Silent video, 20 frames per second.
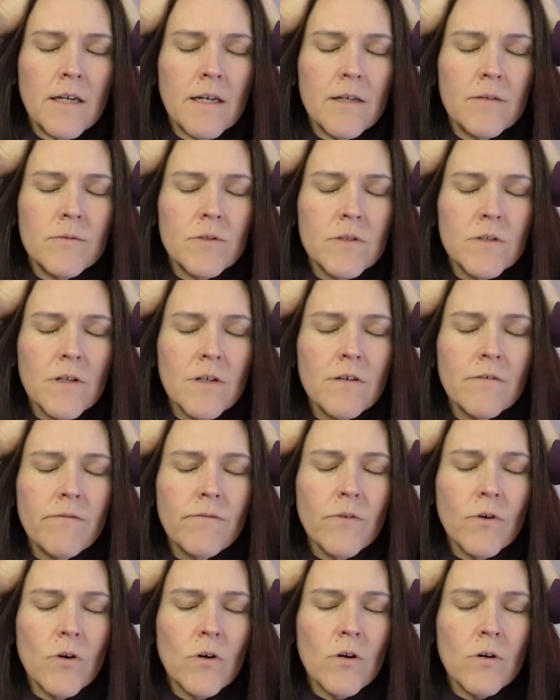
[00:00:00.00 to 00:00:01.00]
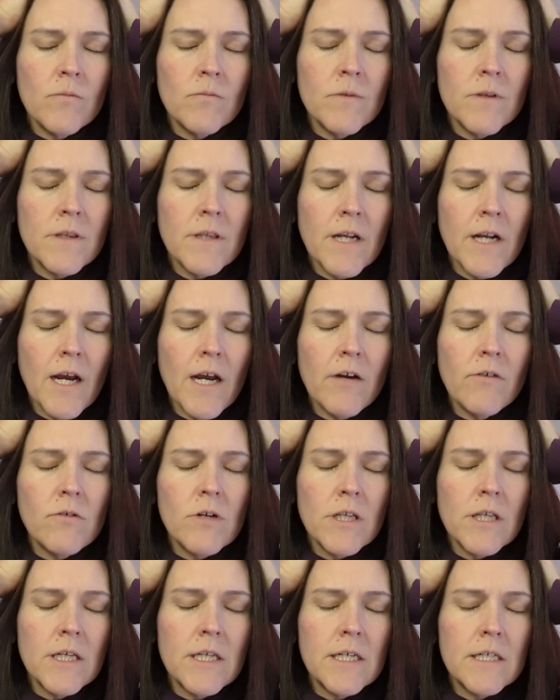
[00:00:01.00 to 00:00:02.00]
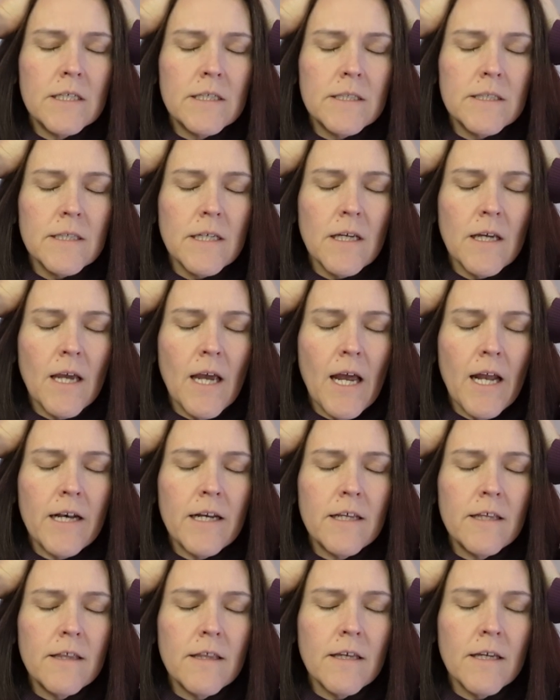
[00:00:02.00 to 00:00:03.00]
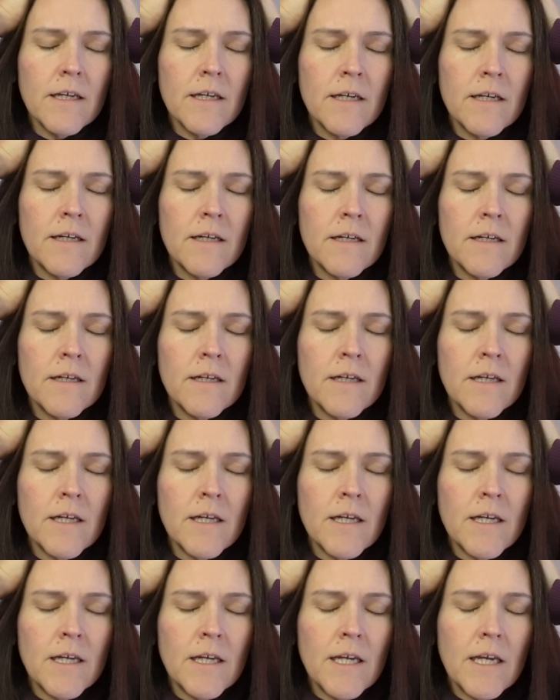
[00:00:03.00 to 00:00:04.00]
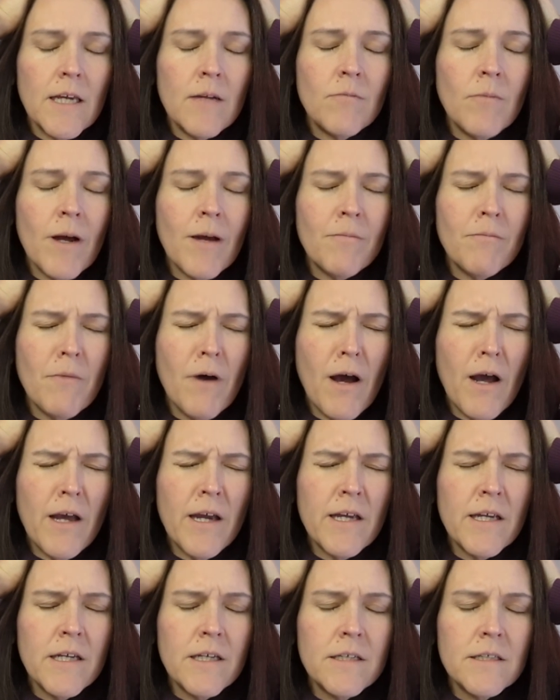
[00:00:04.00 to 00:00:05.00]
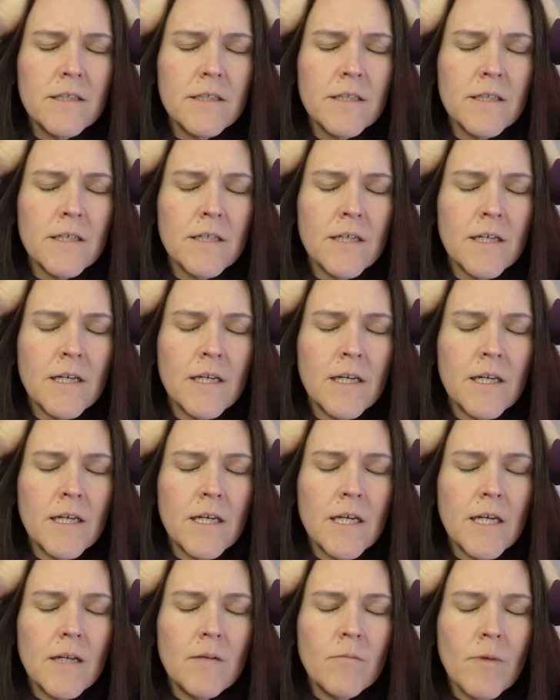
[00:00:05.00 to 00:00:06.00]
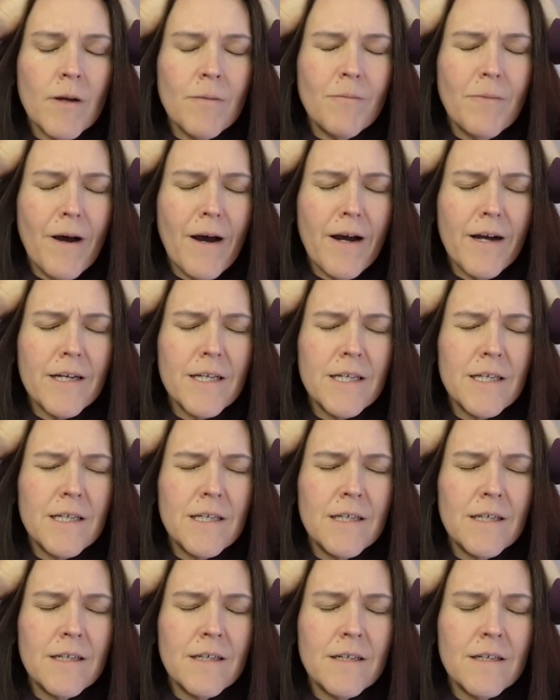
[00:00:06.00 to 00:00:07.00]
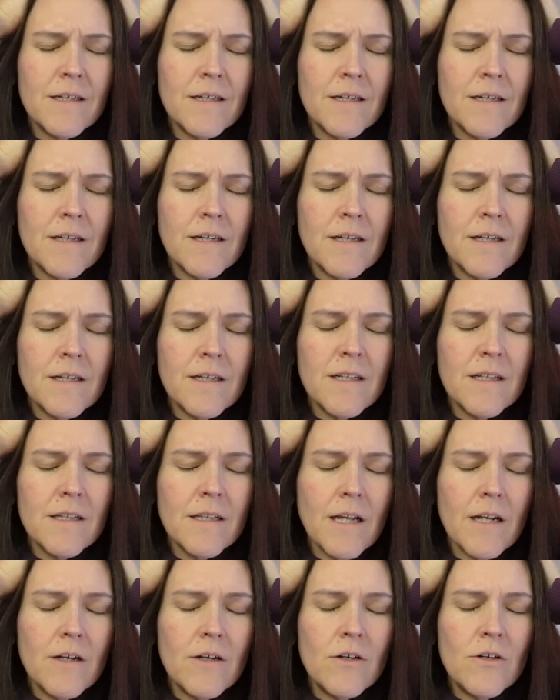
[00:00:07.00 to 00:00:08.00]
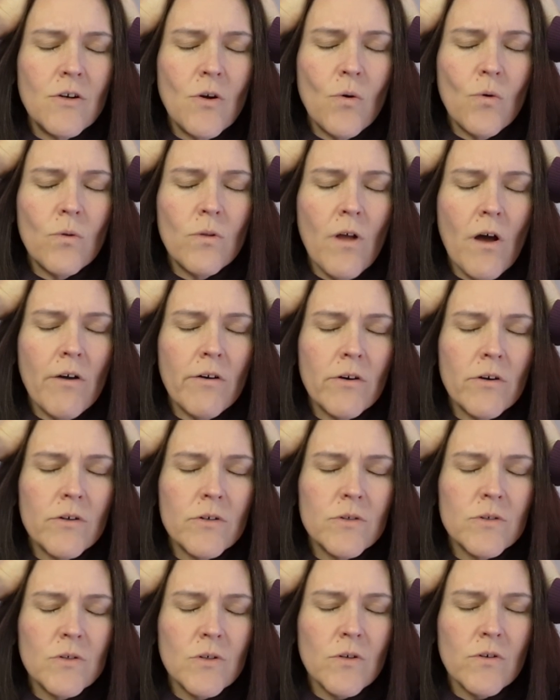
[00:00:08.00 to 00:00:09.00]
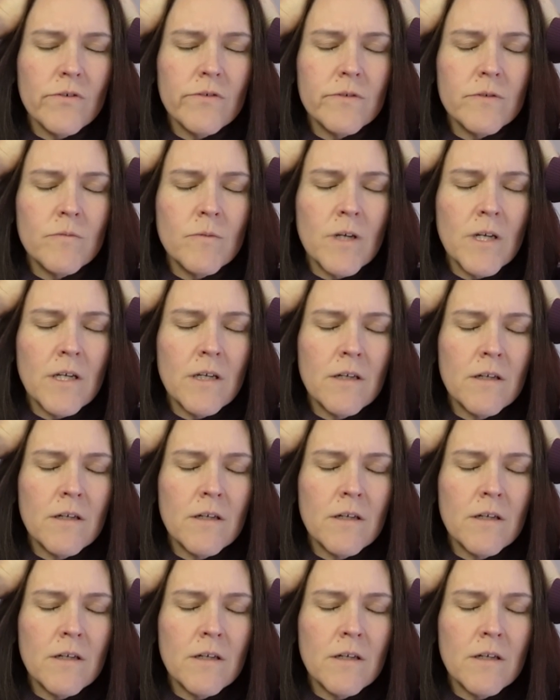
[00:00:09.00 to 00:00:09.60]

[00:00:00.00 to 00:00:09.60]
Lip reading: I'm just going to affirm that I release anything in my mind, in my body, that no longer serves me.